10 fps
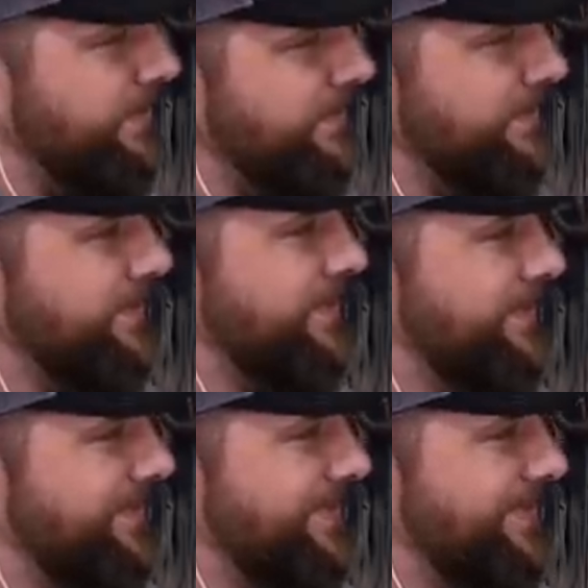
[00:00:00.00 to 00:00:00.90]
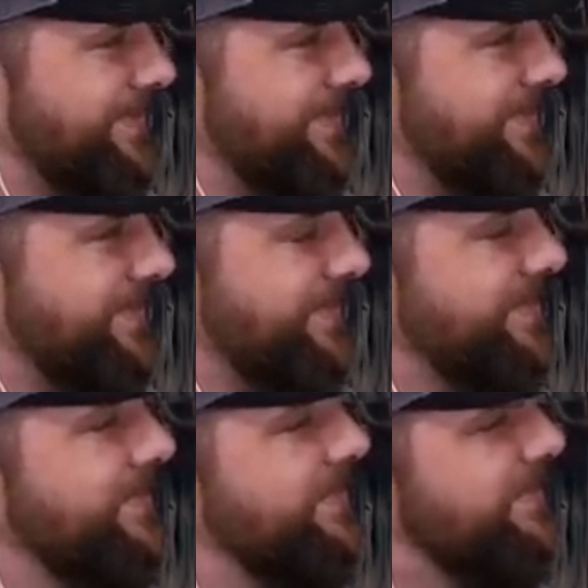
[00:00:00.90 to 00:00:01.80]

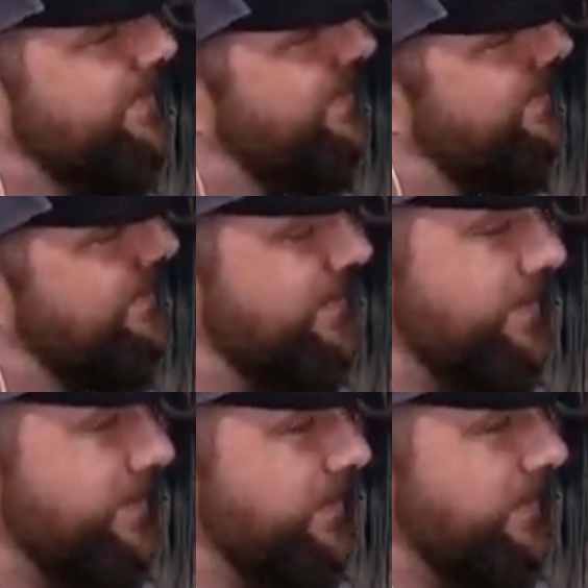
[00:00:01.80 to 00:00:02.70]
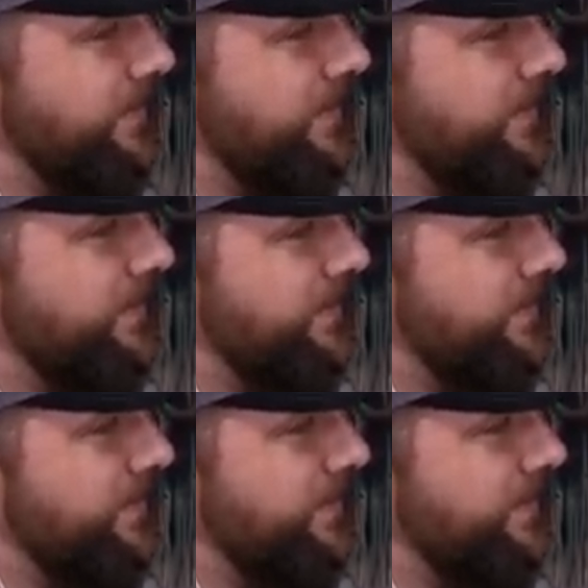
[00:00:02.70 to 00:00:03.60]

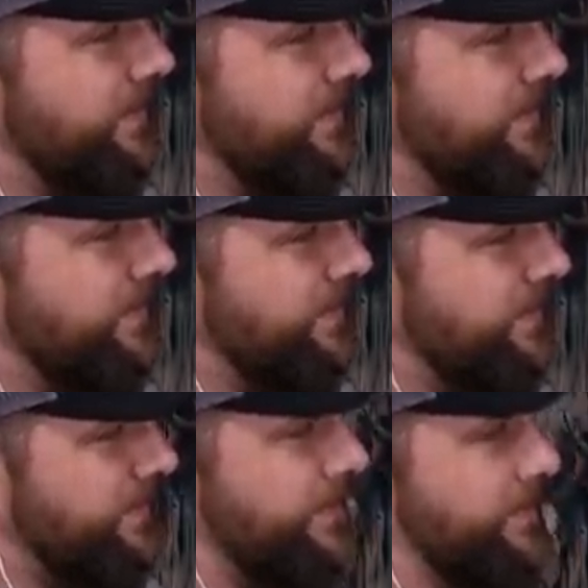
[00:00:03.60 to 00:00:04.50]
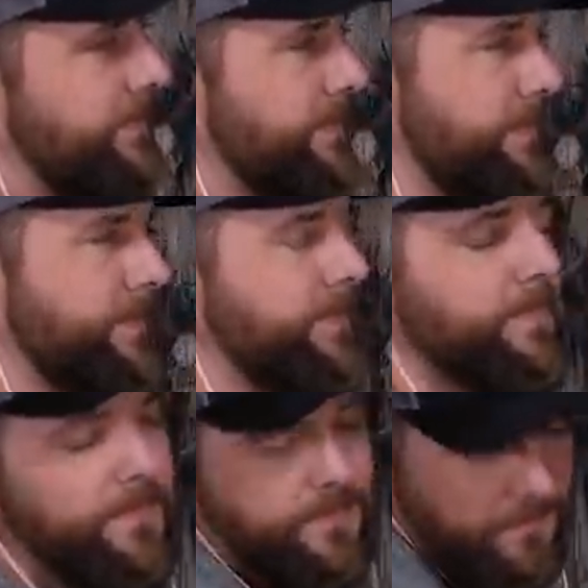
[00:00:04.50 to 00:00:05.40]

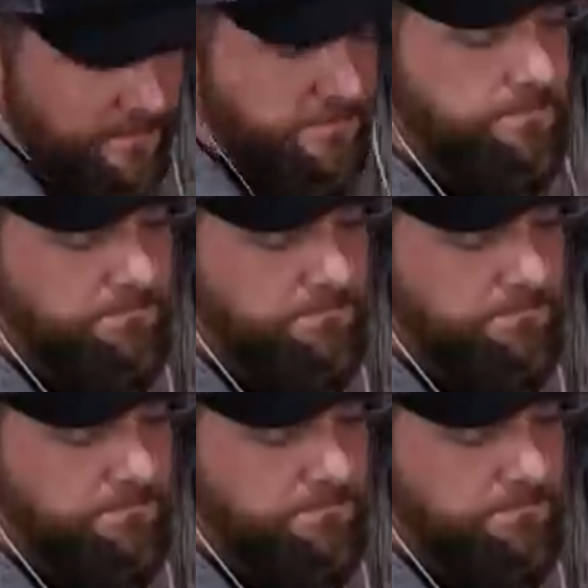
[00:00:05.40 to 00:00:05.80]
No words are spoken by the person on screen.